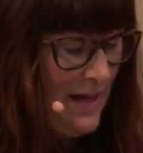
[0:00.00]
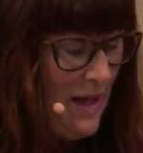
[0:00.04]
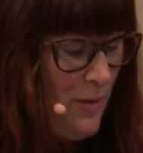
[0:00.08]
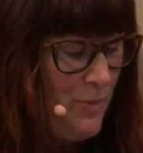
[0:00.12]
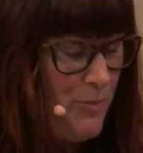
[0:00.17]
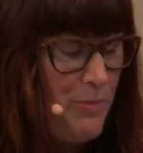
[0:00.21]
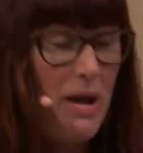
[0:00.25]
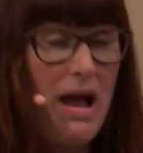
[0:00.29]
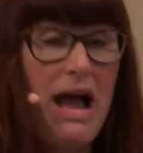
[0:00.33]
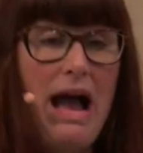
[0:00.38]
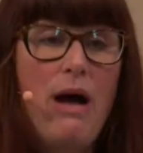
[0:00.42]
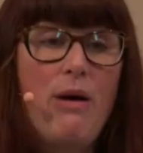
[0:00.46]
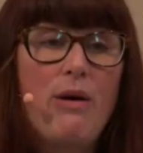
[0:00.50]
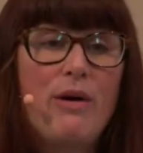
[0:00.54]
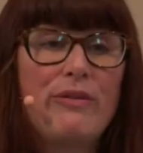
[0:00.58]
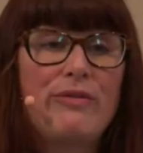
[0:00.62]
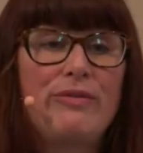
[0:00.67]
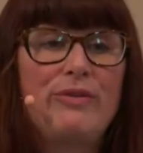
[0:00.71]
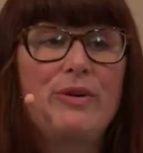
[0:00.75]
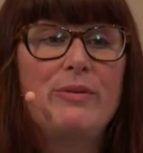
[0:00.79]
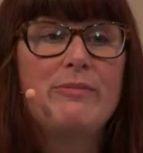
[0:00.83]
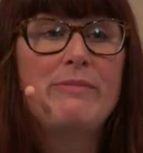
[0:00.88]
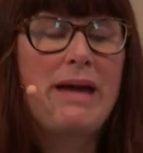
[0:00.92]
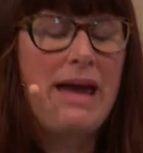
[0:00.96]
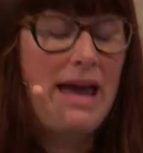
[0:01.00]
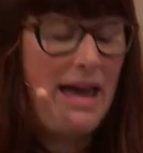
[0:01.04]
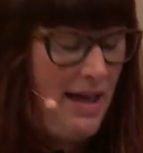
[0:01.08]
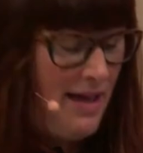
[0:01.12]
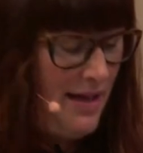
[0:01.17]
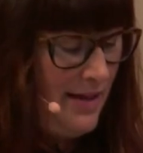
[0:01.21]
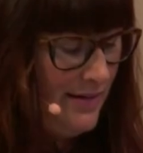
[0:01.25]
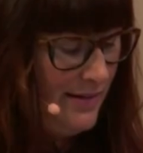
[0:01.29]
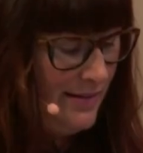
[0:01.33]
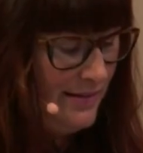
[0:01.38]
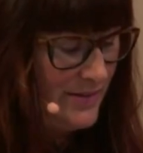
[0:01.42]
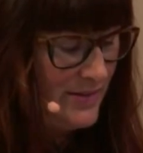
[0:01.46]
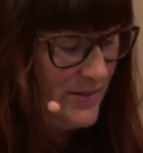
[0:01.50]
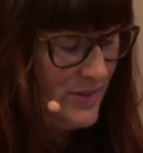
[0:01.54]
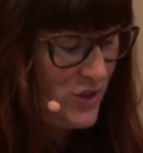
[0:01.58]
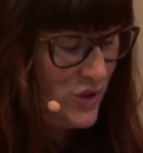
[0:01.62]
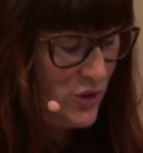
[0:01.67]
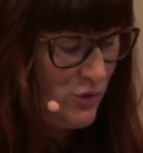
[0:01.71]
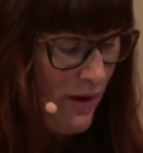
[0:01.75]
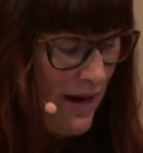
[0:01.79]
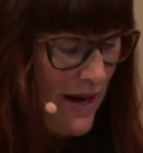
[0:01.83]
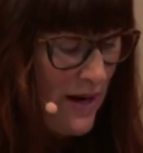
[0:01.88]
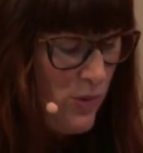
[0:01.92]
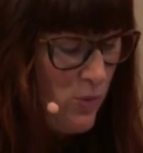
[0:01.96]
a powerful man,
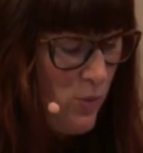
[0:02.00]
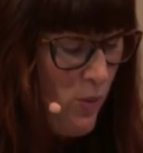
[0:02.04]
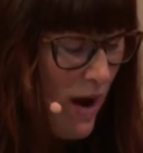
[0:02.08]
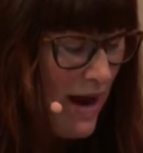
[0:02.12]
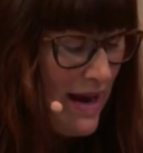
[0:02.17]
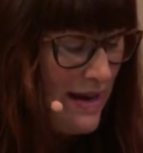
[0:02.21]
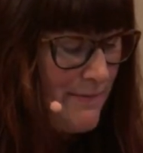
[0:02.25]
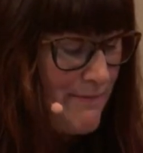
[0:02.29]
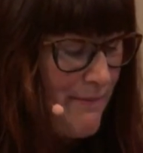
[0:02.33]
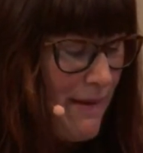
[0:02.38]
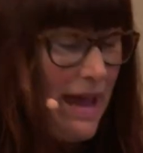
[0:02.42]
straight white